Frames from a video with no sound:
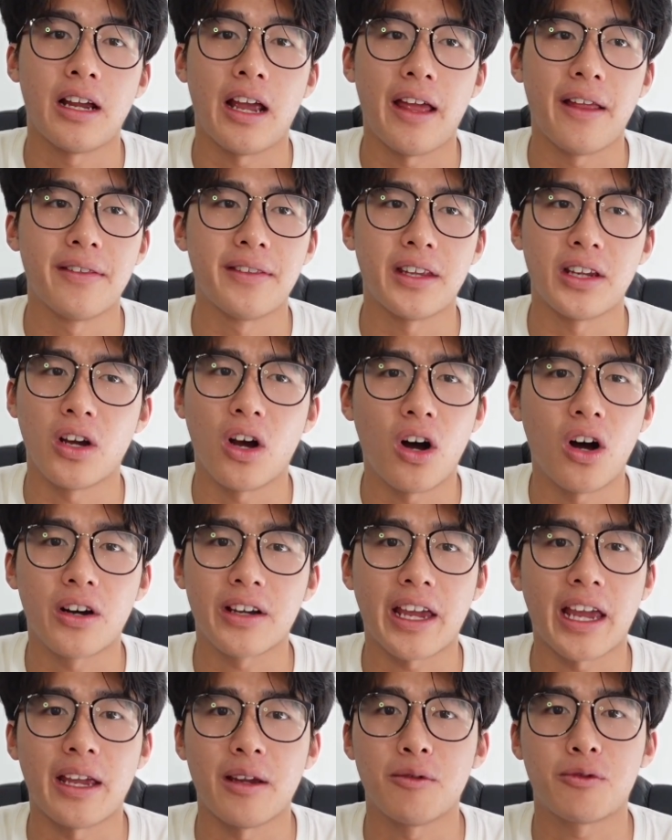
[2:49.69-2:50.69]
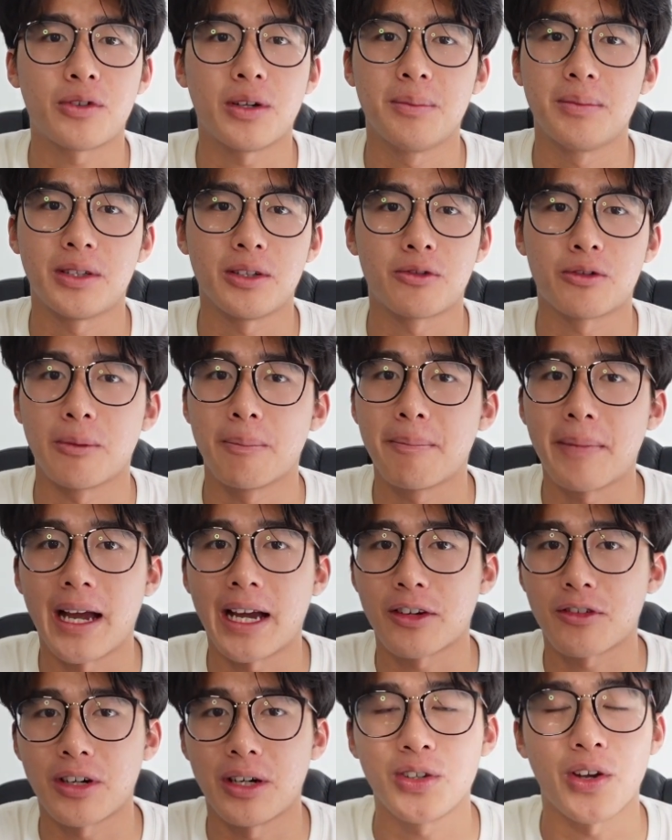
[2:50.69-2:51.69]
And they all came from different
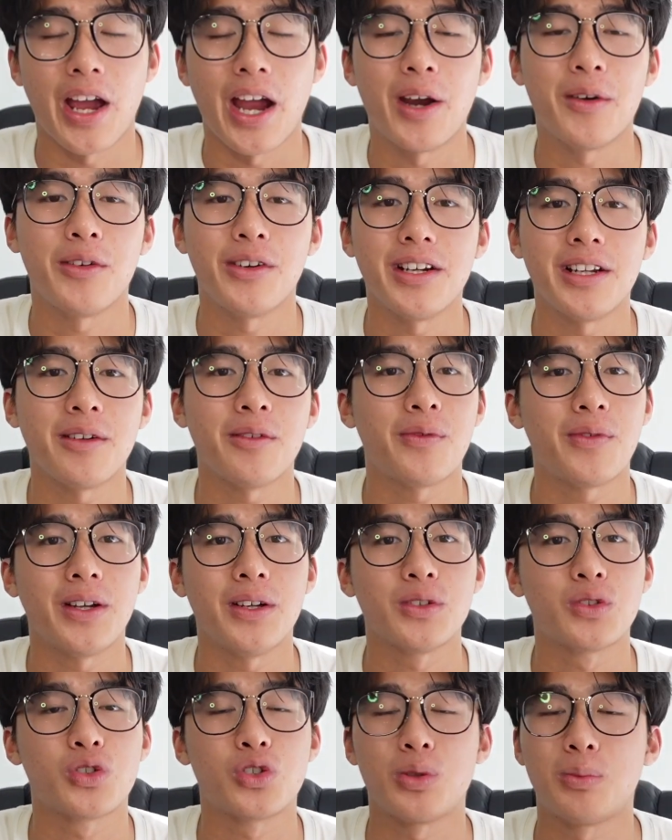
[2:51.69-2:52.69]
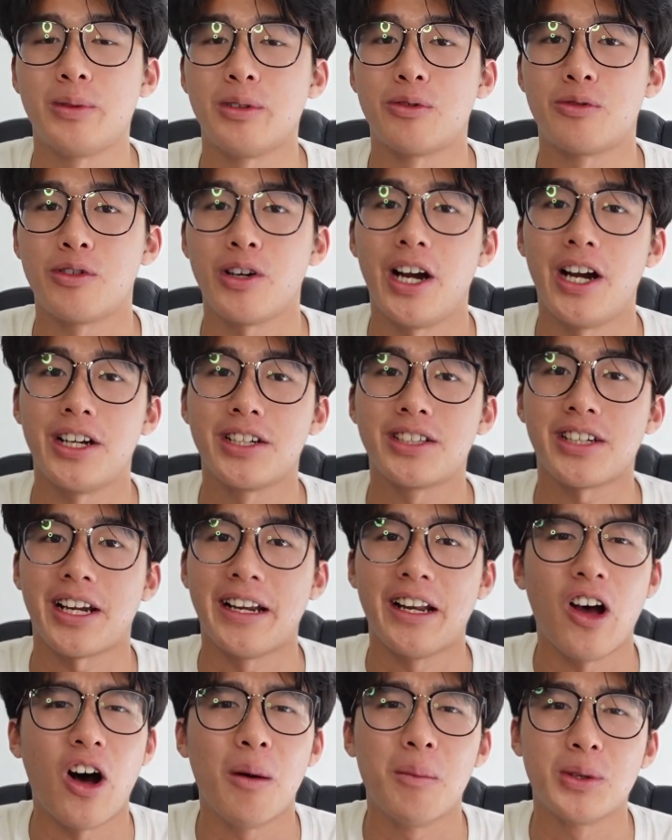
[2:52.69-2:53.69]
backgrounds. So everything felt super fresh,
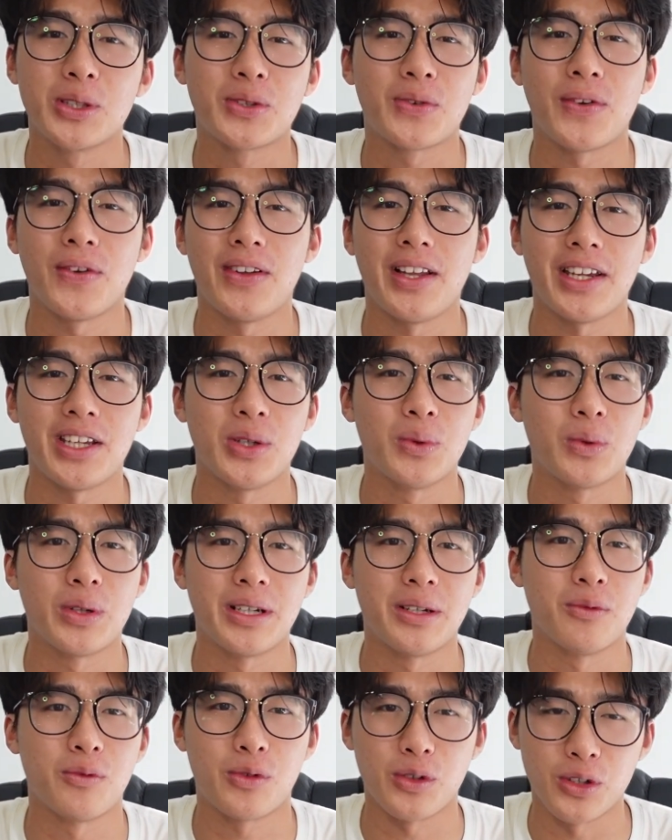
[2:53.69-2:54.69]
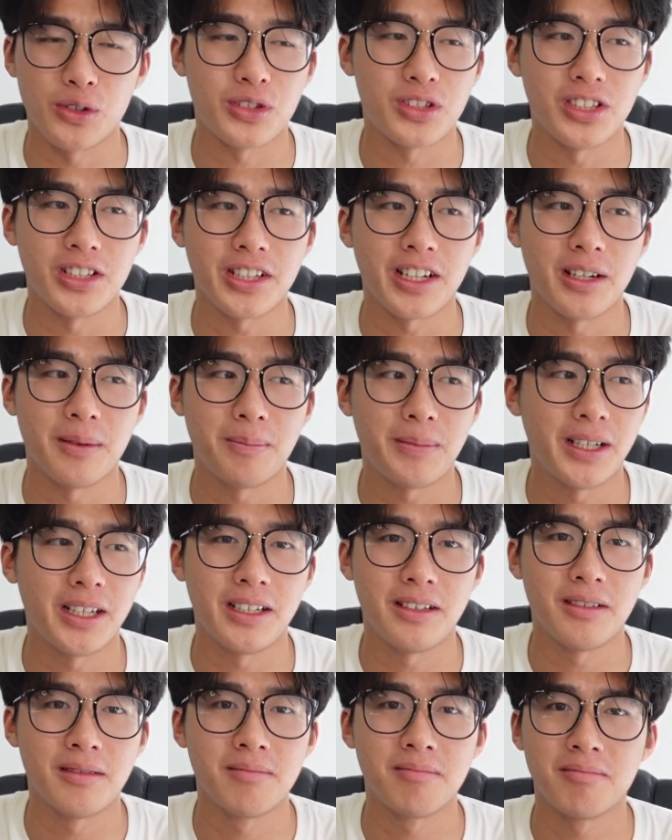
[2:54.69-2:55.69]
and it almost feel like you were in 1st year again,
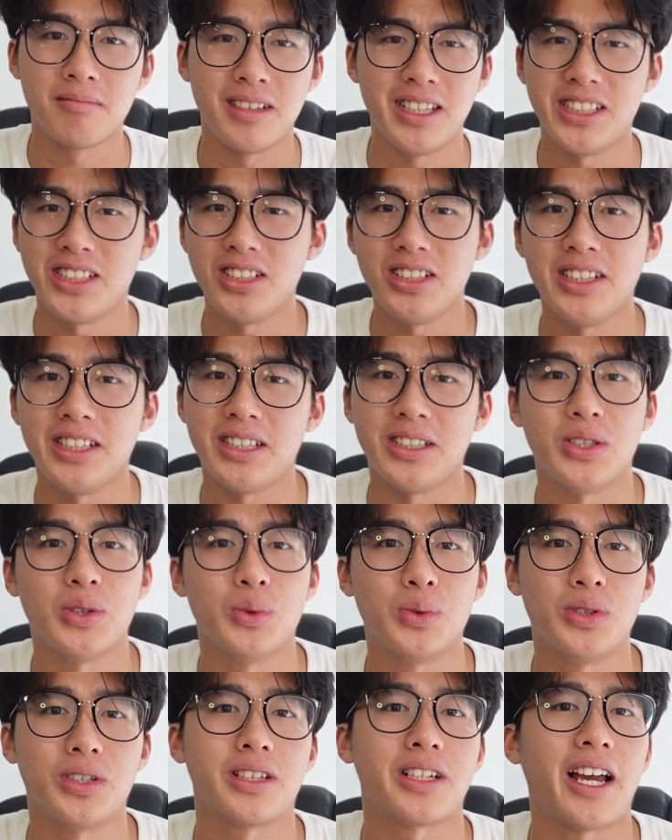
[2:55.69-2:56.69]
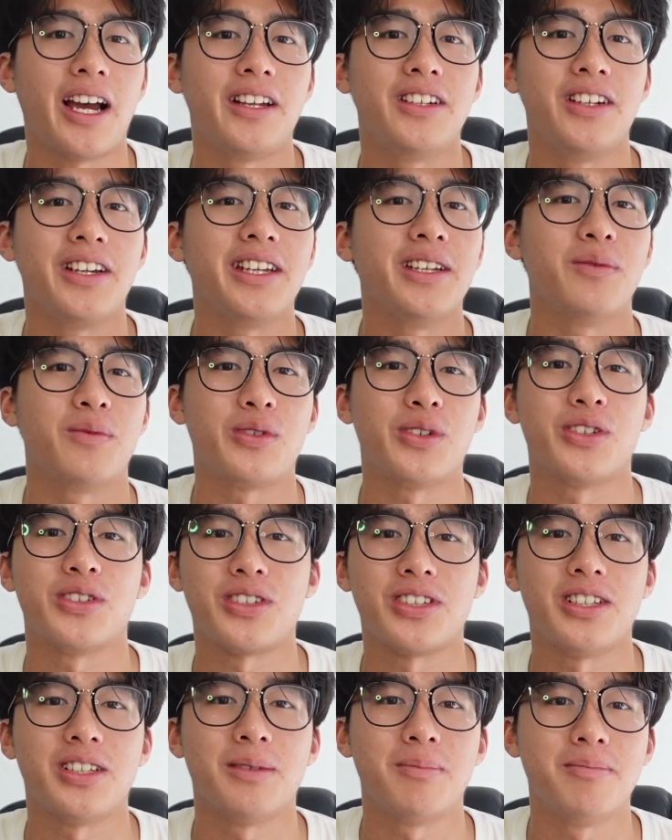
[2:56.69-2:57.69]
but literally you were kind of in
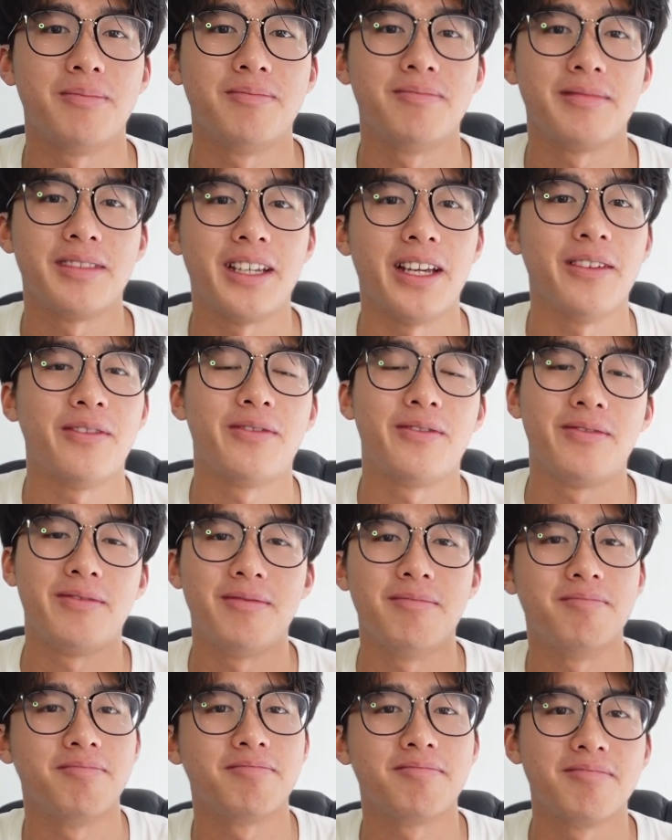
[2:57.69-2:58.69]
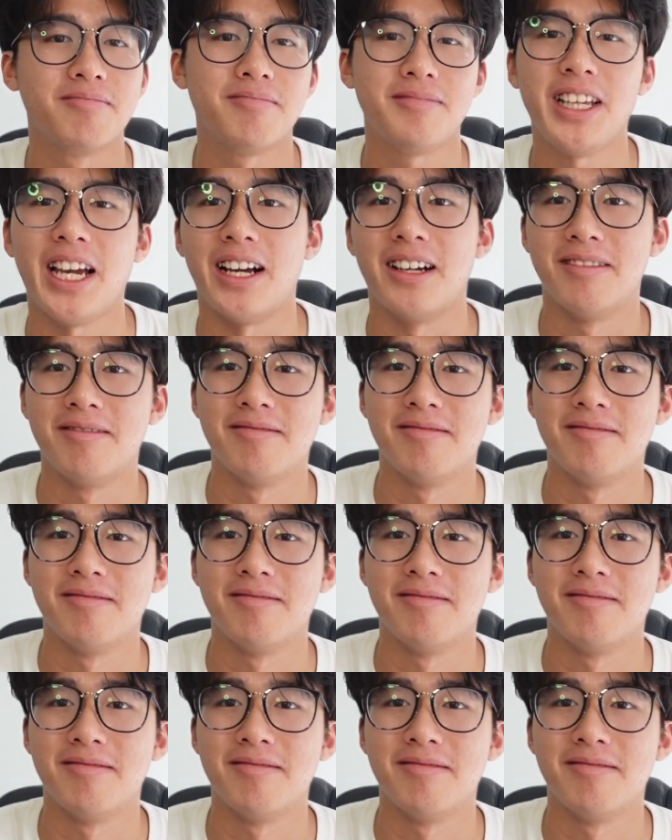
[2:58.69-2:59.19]
1st year.